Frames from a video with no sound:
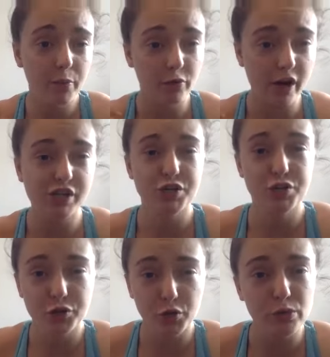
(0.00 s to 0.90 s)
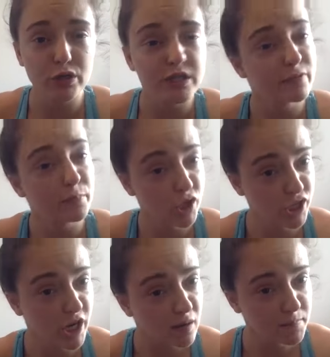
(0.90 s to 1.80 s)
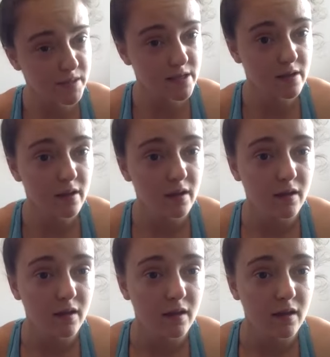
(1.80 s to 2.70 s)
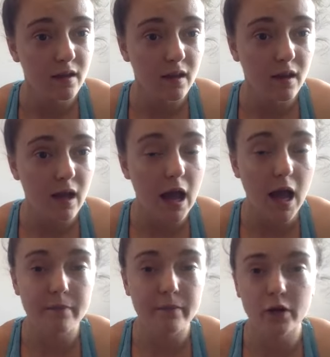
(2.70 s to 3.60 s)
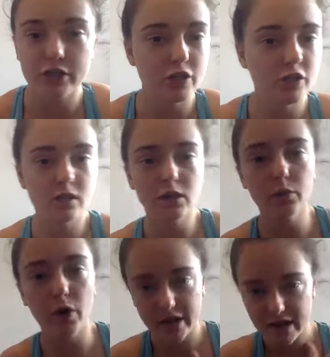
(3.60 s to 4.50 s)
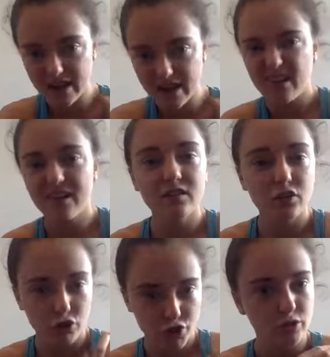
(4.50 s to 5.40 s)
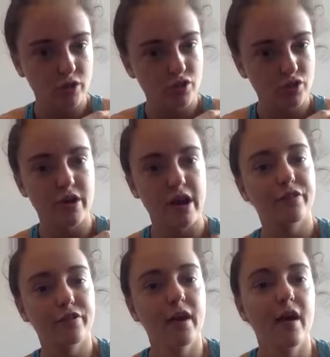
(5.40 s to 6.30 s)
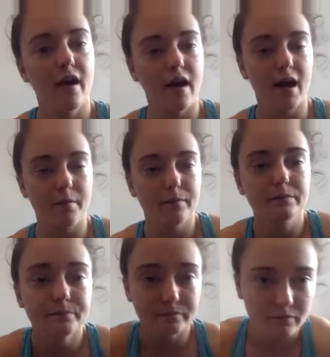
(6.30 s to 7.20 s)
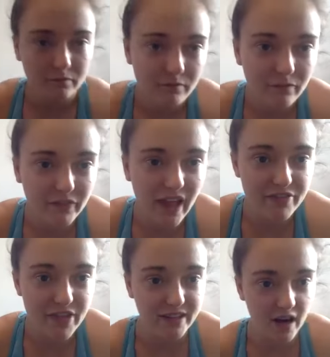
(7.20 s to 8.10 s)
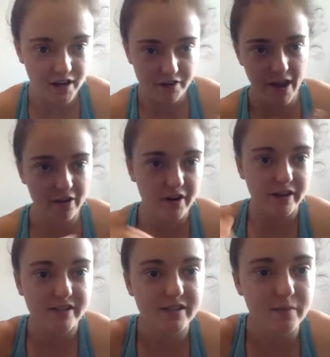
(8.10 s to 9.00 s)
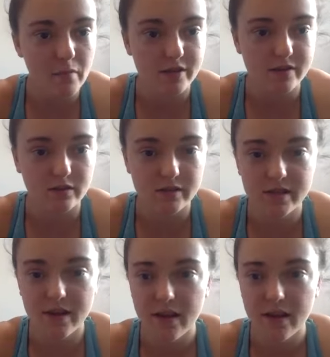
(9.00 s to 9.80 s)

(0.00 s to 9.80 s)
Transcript: progression you normally use for push ups. Okay. Because um, it's still working your shoulder strength yeah. um, and that kind of area's muscles.